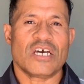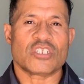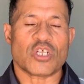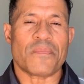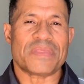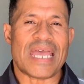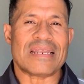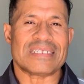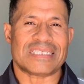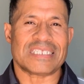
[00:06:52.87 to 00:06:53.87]
some daily
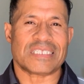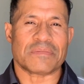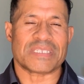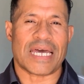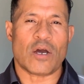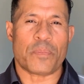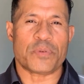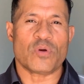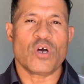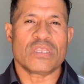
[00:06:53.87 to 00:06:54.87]
systems that help
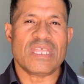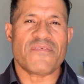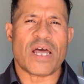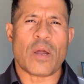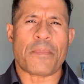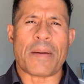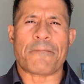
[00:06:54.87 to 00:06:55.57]
you develop a